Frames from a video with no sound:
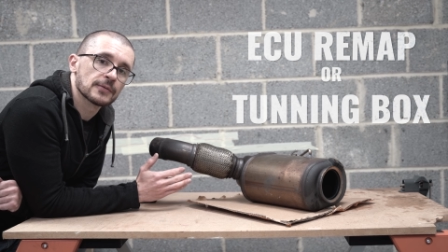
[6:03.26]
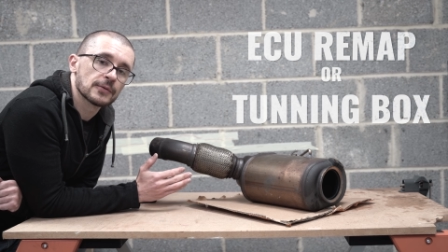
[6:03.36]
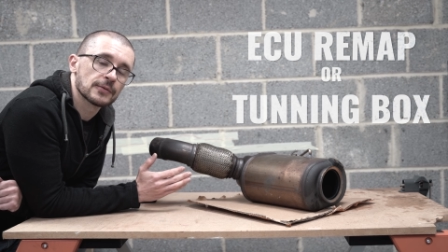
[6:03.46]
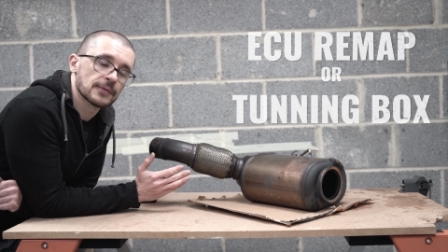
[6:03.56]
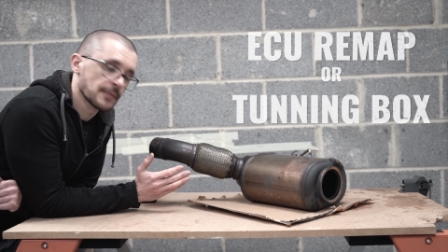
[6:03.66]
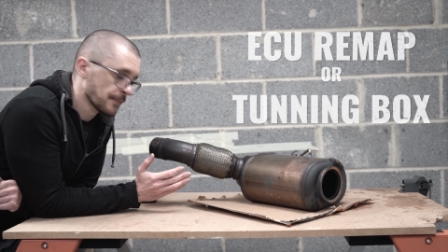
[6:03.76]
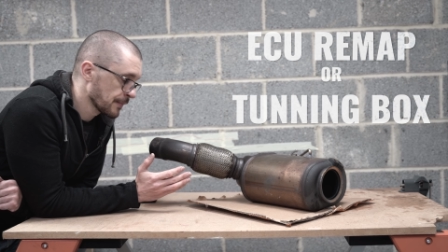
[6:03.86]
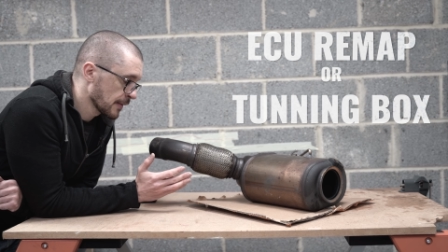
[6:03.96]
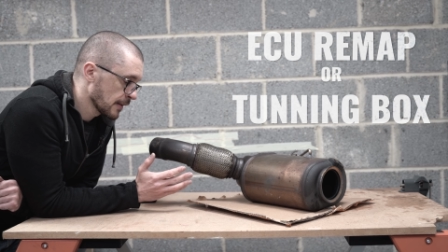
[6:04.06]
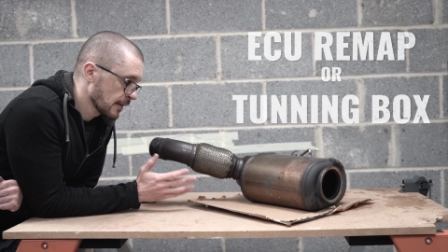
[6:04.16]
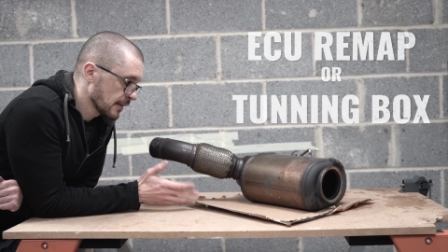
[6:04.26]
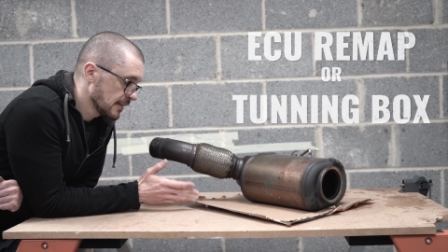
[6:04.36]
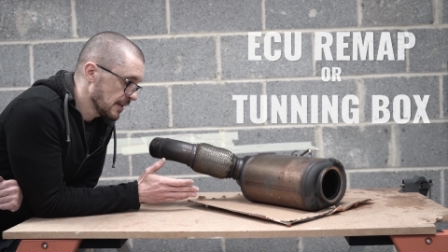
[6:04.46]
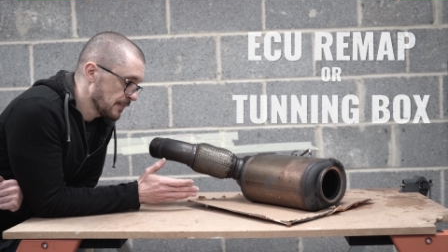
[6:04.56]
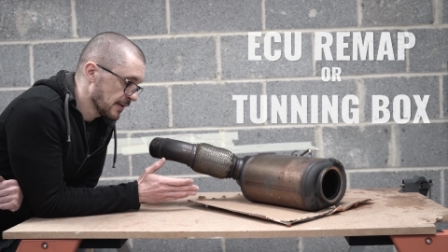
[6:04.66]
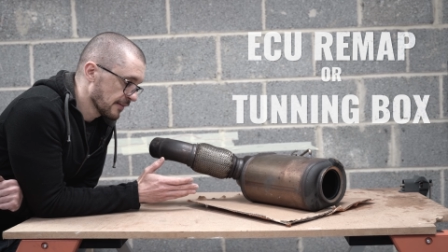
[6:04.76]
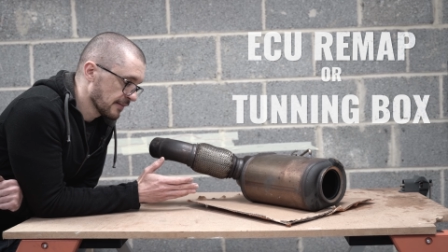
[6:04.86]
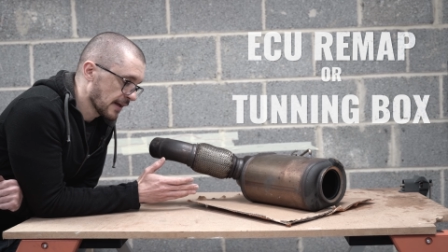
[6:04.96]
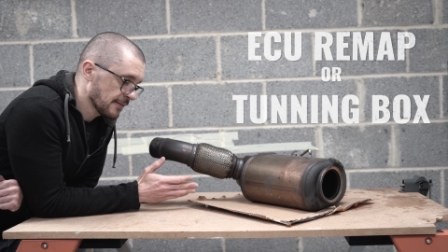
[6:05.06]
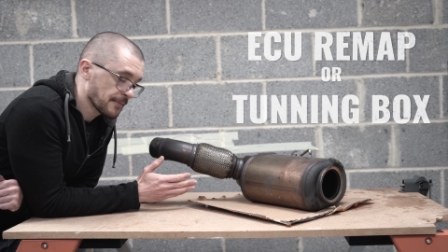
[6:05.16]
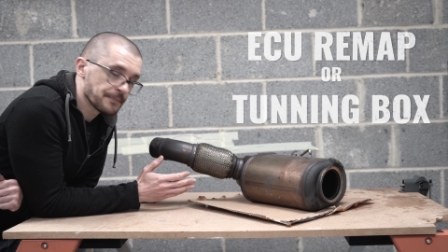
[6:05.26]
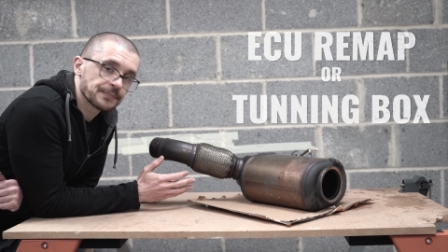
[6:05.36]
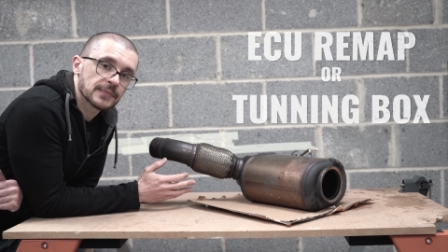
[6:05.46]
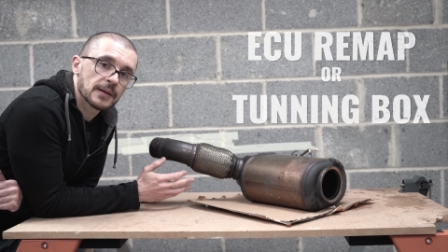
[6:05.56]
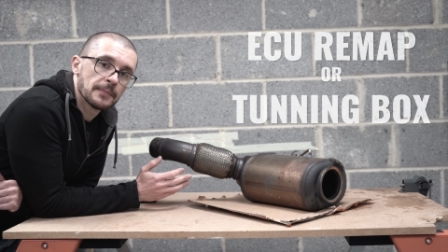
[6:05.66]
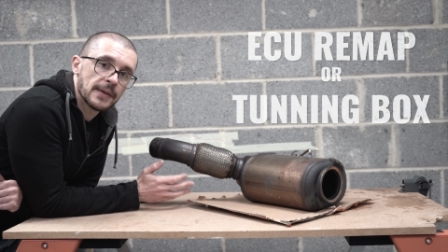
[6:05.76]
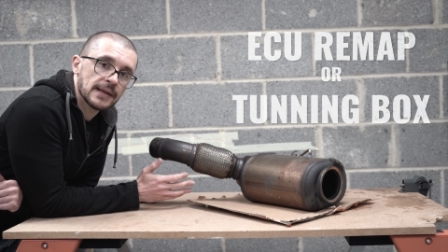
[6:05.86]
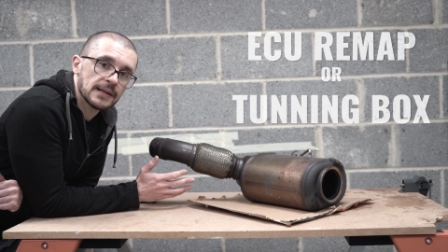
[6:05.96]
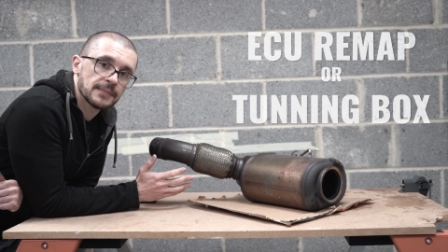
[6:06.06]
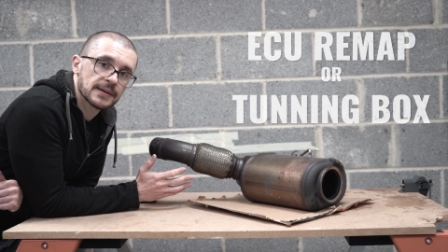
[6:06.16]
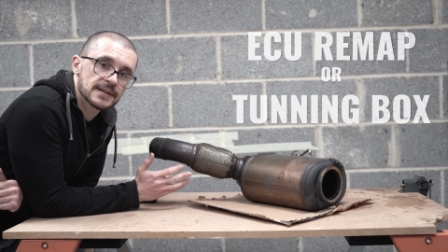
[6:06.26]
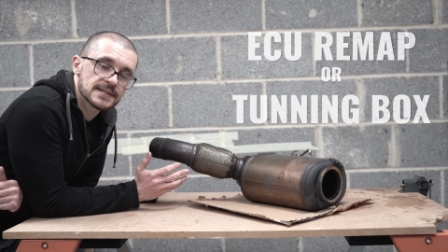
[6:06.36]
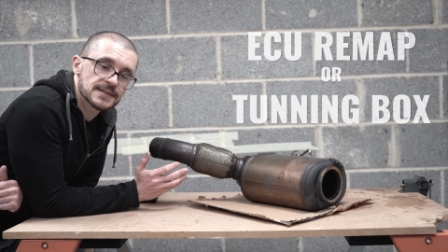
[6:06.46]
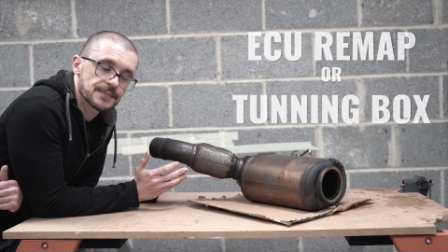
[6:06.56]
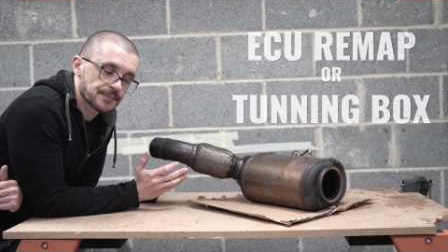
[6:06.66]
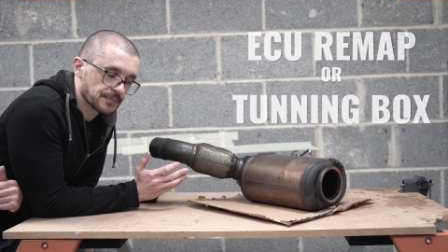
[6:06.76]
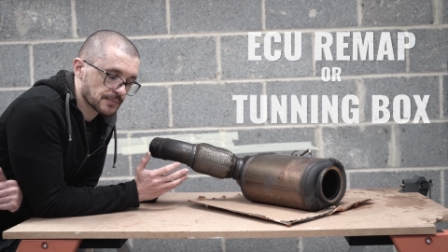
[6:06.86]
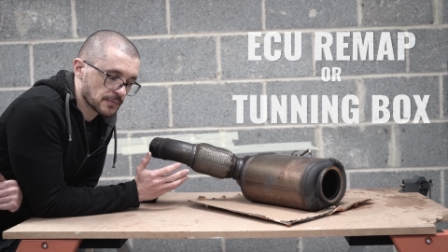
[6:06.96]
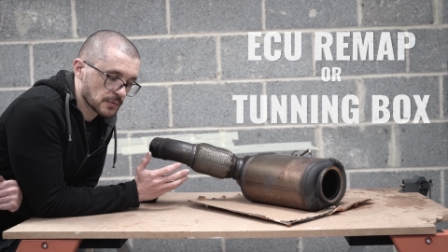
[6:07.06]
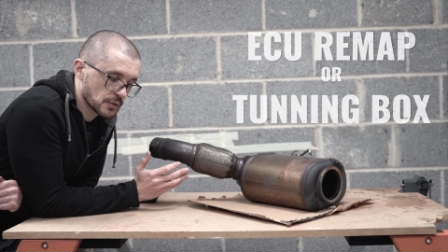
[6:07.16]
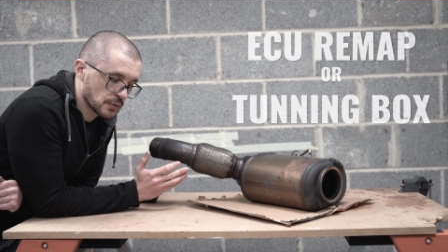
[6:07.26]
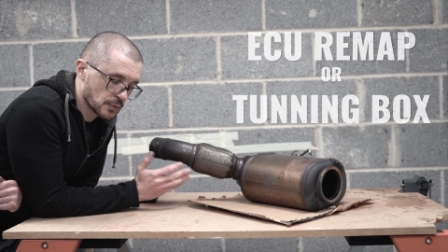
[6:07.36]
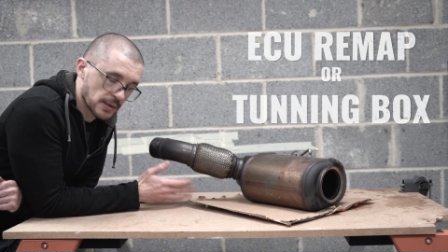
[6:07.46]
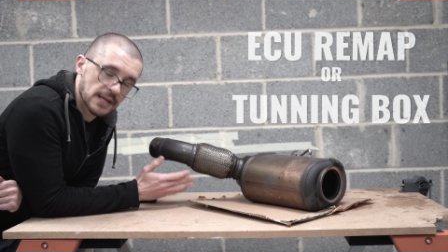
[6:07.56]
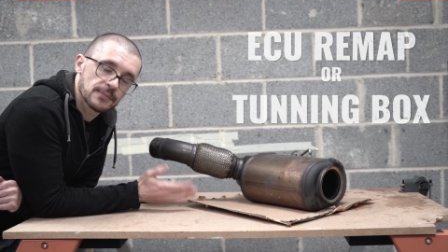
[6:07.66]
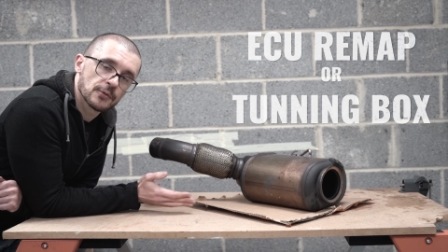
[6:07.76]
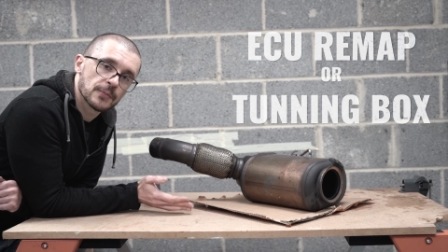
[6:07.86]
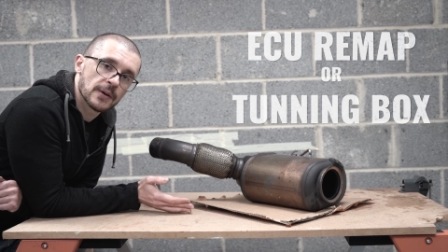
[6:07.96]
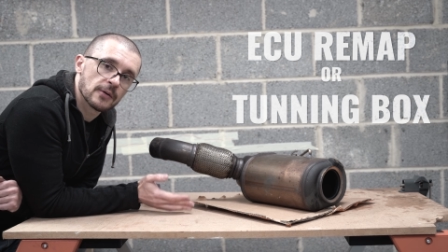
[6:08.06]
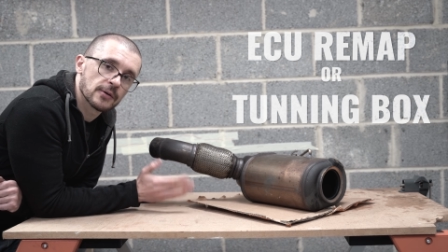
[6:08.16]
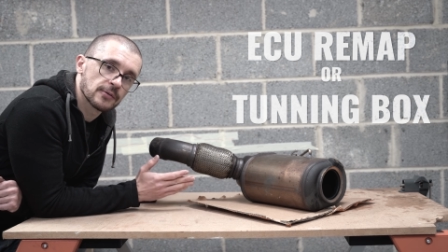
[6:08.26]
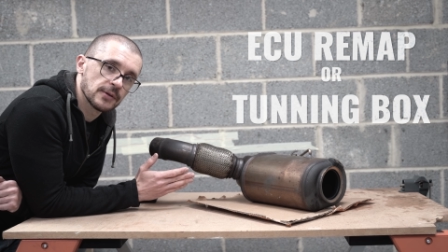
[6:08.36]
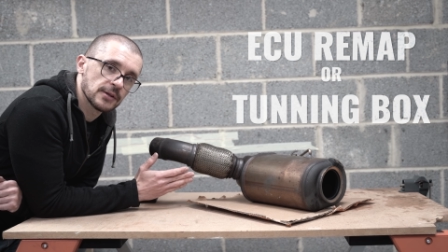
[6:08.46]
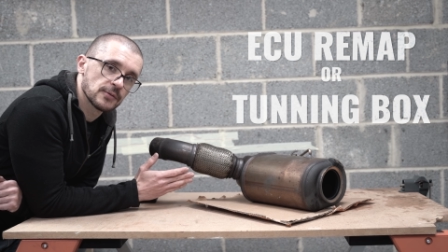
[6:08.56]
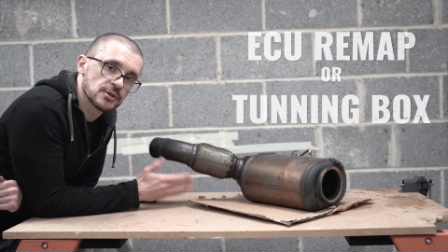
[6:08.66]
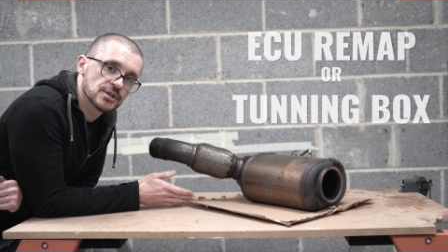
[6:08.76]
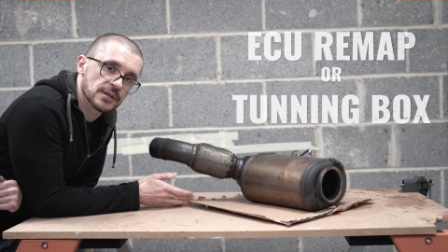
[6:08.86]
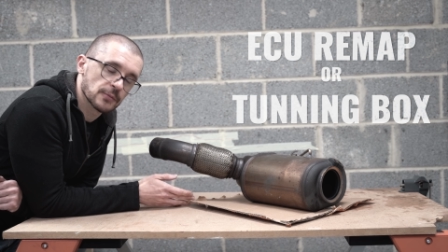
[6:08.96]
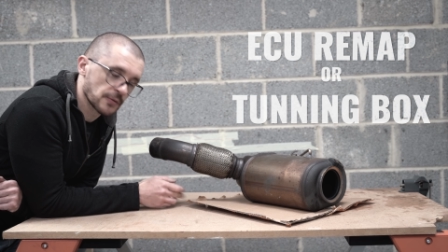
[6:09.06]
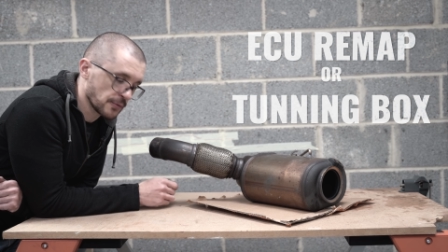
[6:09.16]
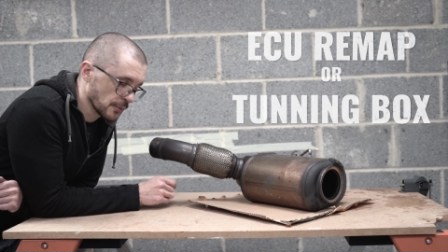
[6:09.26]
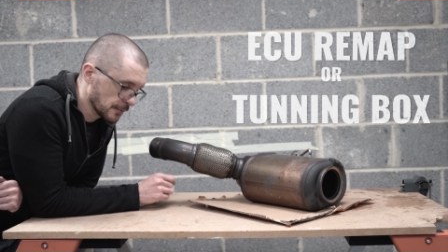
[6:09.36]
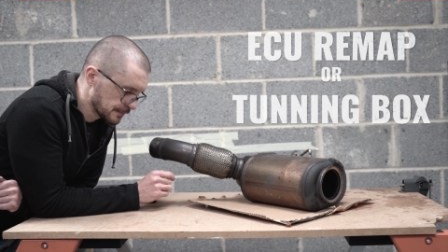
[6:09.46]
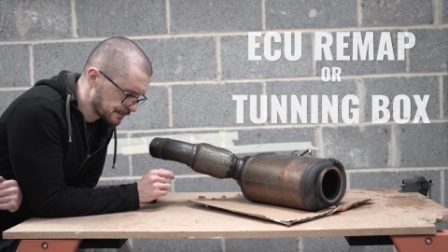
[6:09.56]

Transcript: on DPF life, mainly because to get more power, you need to inject more fuel,